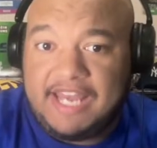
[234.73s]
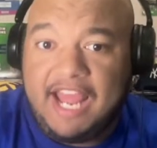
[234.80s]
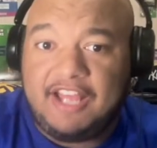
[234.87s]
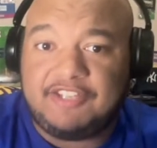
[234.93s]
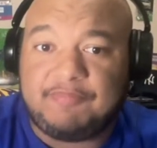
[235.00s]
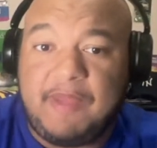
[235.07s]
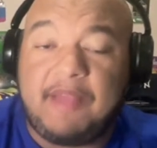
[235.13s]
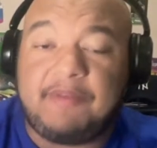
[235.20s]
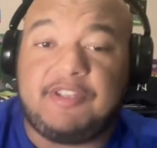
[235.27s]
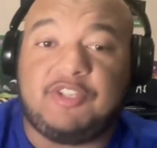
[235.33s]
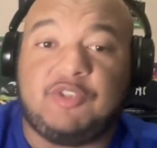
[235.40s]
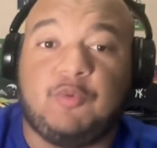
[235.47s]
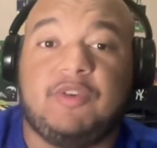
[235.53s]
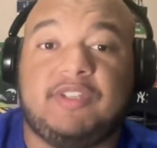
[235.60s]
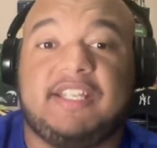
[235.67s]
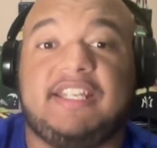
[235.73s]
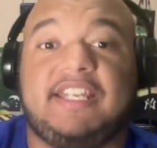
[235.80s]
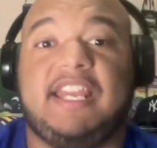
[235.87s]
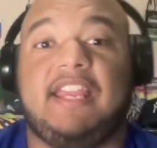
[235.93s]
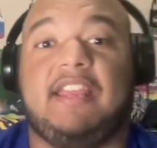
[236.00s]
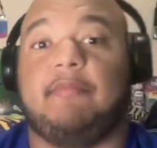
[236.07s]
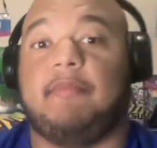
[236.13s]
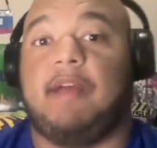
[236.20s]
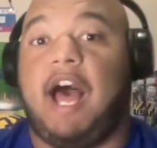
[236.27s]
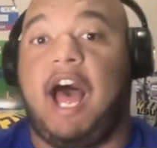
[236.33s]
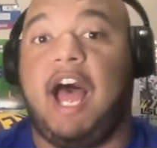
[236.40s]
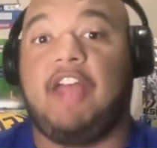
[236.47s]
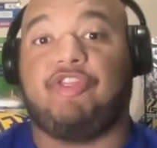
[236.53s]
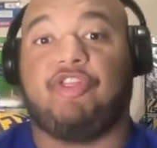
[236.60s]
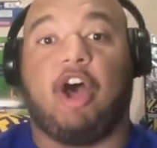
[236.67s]
Dallas Baptist was the team
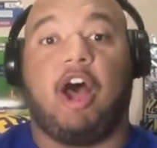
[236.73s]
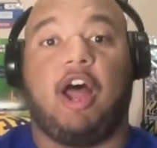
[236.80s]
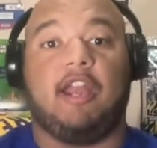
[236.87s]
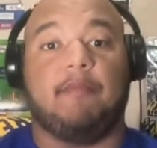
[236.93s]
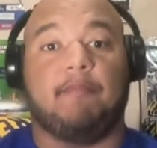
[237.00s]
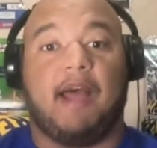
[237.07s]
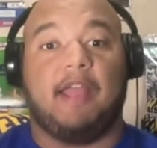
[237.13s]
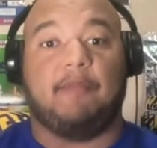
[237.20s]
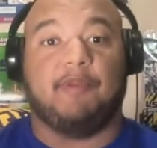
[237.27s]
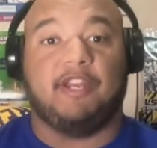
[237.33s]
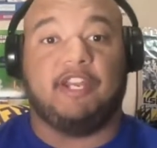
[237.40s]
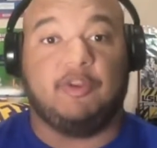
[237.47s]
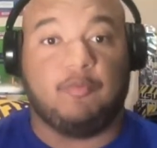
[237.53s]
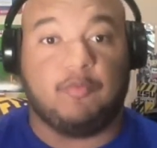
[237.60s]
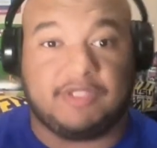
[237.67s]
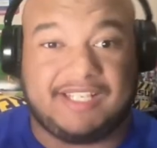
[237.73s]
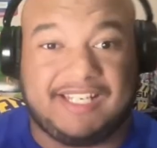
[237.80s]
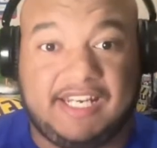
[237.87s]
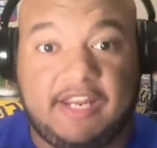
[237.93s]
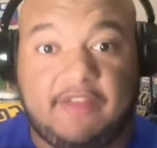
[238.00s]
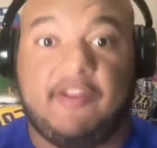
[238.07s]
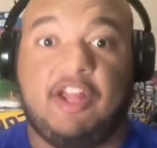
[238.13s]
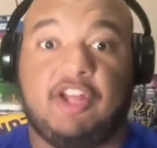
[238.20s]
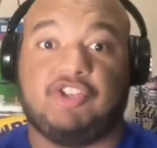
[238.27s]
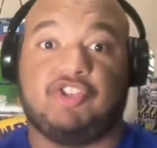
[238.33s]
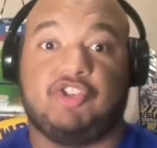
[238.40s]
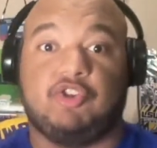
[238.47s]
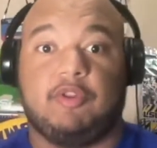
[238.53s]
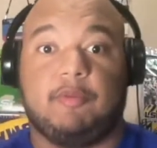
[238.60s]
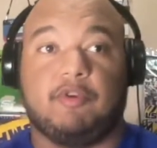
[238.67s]
I thought, in my opinion, was going to give
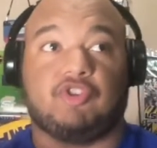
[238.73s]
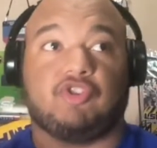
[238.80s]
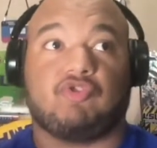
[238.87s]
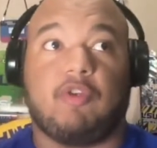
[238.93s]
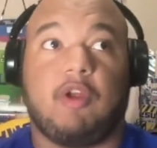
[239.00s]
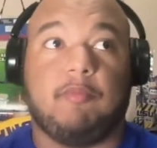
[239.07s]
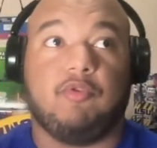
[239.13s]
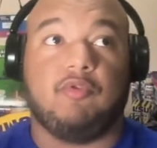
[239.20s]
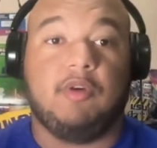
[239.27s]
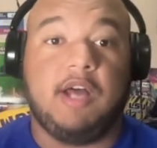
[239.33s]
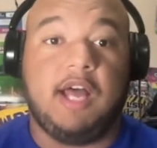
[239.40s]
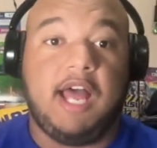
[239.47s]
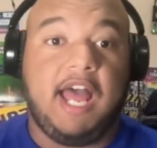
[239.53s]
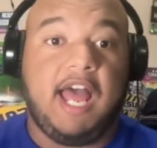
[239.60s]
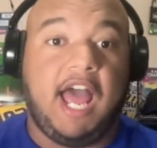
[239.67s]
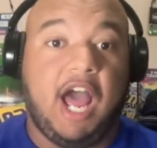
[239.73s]
LSU the most trouble.